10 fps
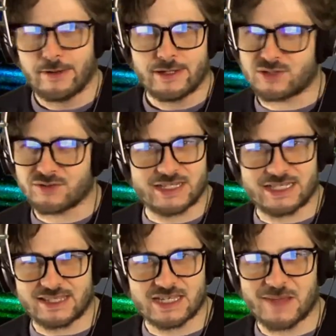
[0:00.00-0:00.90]
You don't
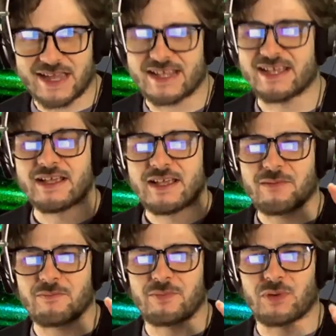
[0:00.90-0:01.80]
need this many.
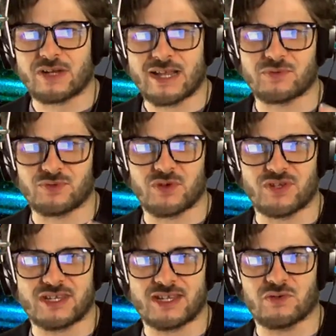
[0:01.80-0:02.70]
But what happened
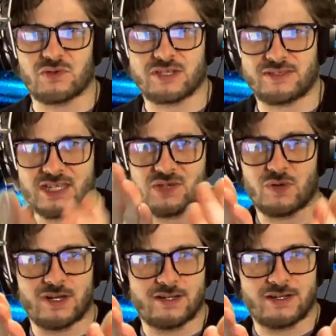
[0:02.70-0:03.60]
was, I ordered this
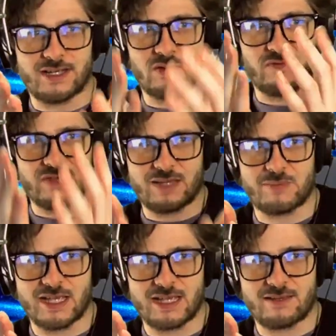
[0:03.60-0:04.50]
one off
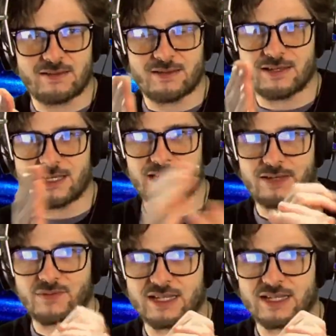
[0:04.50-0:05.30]
eBay. It was an